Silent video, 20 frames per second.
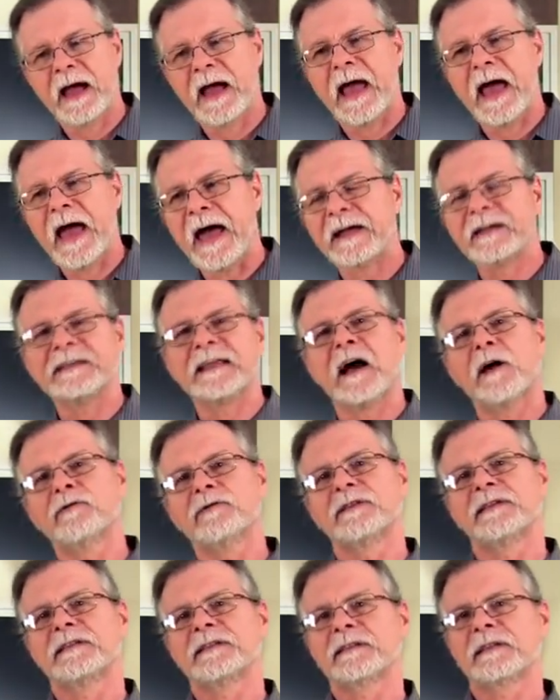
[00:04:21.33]
act
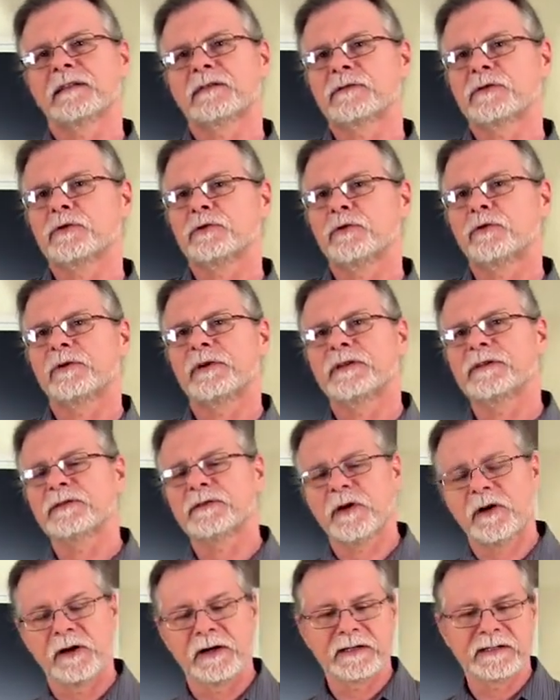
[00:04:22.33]
out these little story
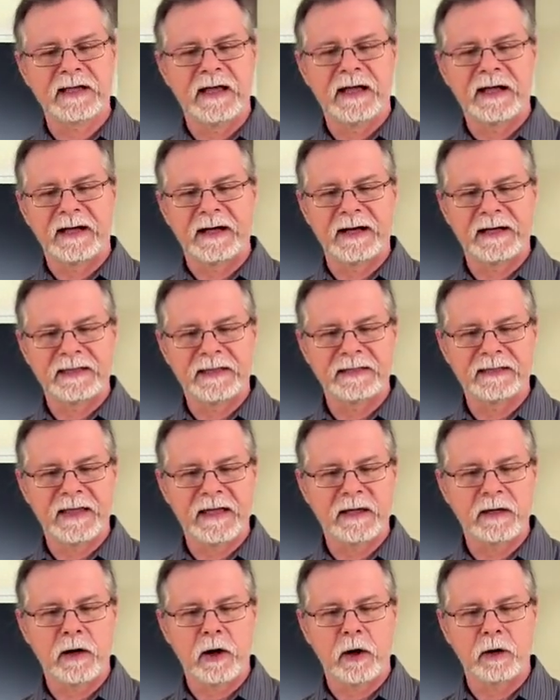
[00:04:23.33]
songs that
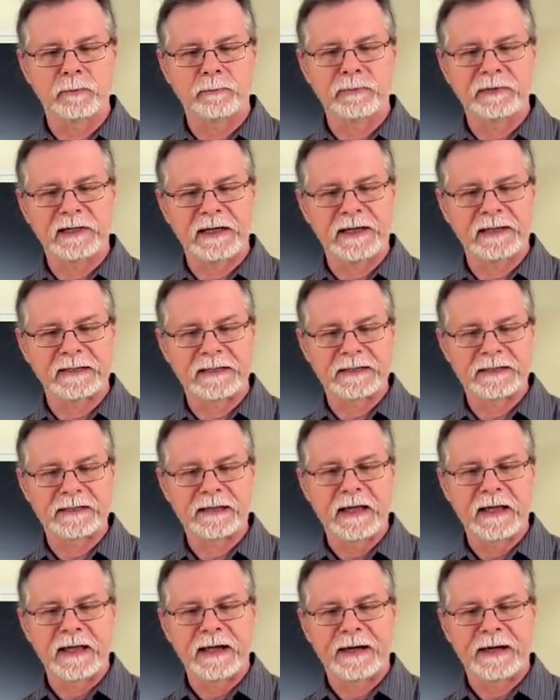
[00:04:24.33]
they called playlets.